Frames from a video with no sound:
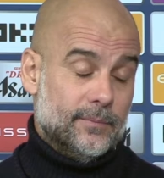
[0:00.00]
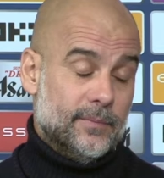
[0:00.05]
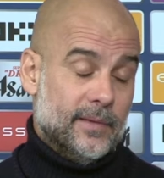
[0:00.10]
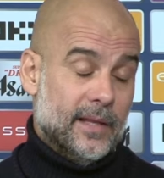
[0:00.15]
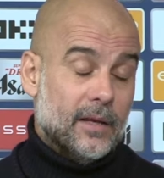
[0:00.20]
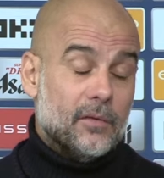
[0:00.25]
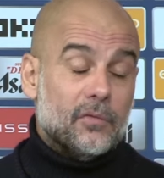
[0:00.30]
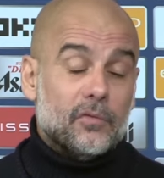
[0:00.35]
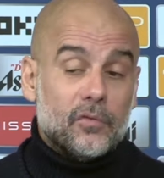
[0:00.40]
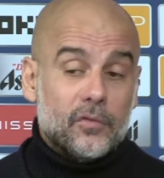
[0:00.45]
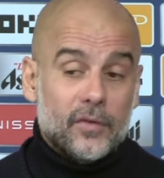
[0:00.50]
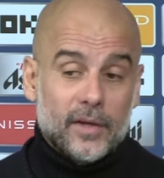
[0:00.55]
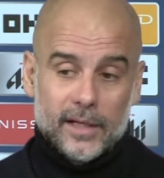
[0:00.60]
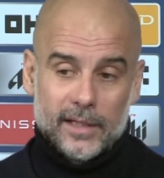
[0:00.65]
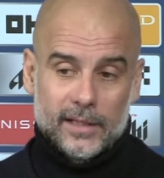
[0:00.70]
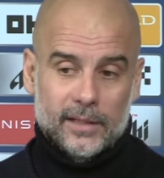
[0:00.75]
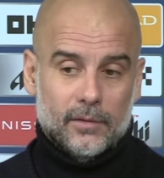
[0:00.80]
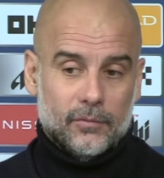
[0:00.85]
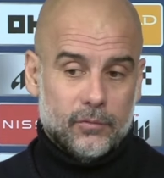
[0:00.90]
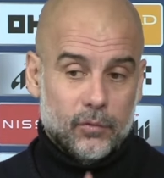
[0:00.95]
They feel
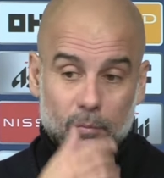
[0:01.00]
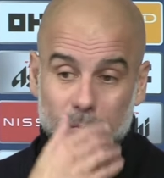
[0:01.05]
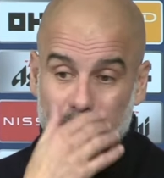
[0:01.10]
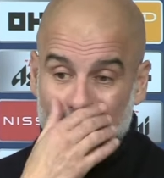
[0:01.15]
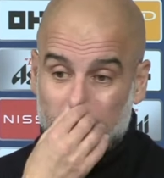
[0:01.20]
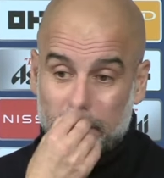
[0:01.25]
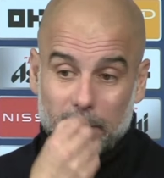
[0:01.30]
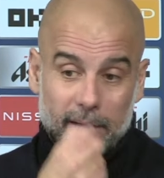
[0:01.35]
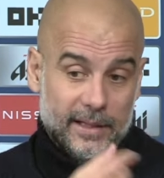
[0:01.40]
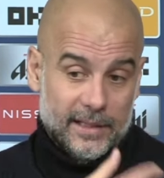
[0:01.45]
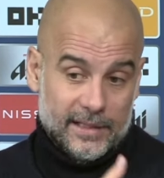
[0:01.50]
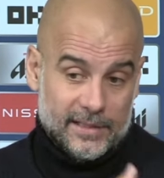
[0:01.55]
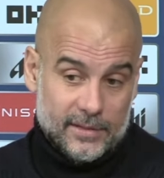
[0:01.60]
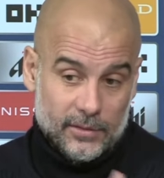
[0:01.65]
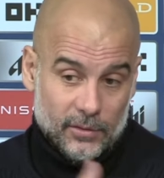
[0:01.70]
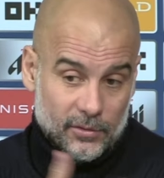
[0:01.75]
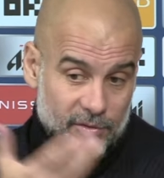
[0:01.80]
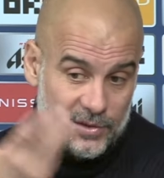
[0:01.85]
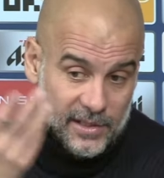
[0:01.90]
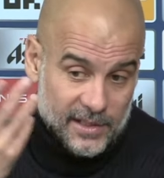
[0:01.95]
it, the football players,
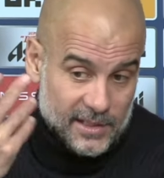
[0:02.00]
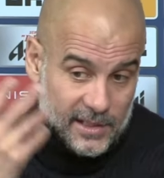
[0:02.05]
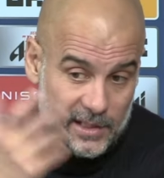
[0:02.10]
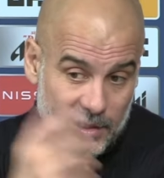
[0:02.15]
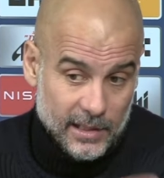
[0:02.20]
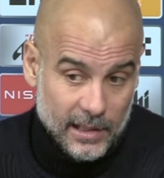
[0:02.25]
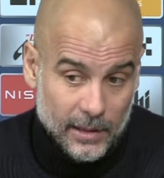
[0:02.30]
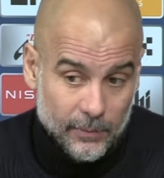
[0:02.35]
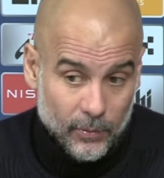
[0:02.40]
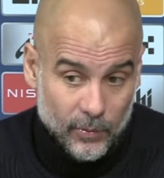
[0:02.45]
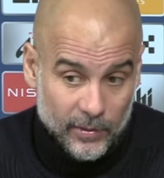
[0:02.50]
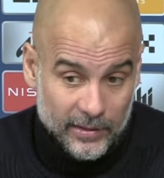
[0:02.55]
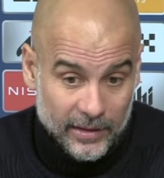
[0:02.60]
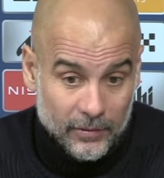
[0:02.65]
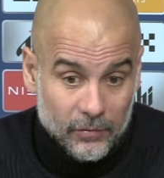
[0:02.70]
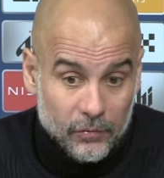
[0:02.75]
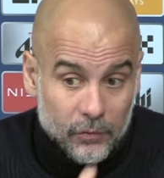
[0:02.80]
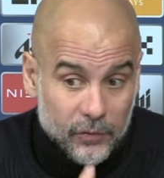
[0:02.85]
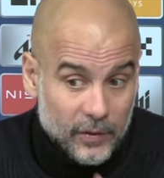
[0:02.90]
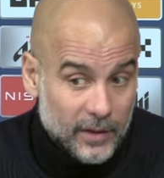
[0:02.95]
not just here and everywhere,
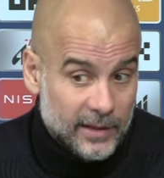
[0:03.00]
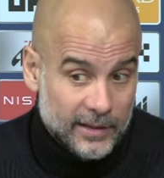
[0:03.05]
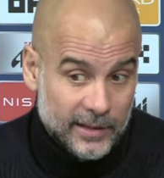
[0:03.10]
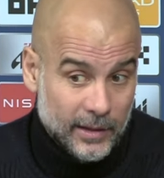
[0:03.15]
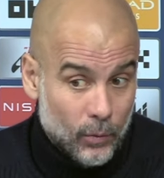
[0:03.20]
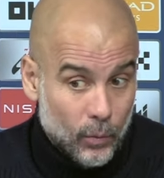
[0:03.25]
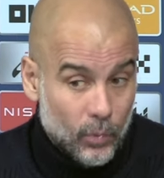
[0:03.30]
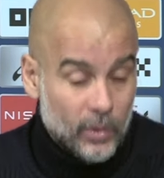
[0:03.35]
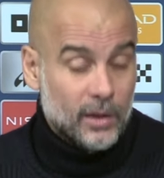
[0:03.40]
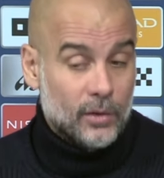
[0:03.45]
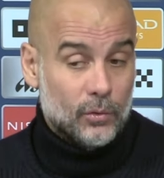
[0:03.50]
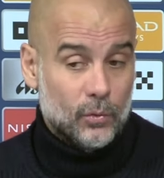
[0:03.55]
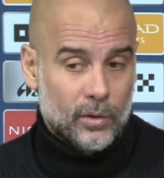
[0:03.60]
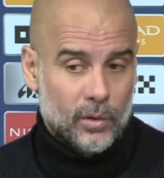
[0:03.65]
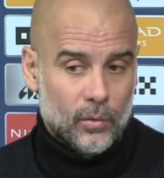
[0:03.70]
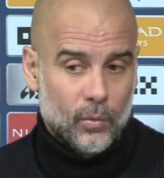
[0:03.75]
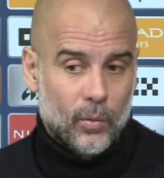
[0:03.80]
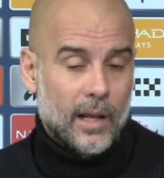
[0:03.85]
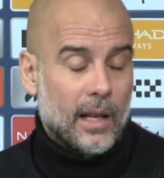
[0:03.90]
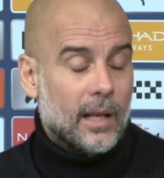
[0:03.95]
they feel it, they want to do
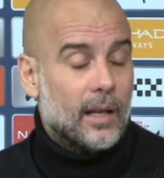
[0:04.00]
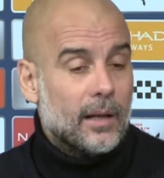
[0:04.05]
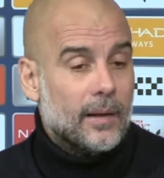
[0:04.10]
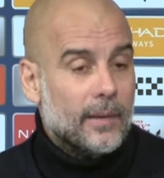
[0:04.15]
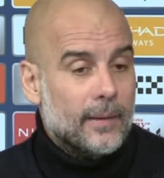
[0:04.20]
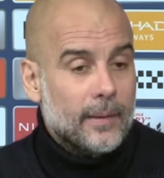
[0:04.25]
it well.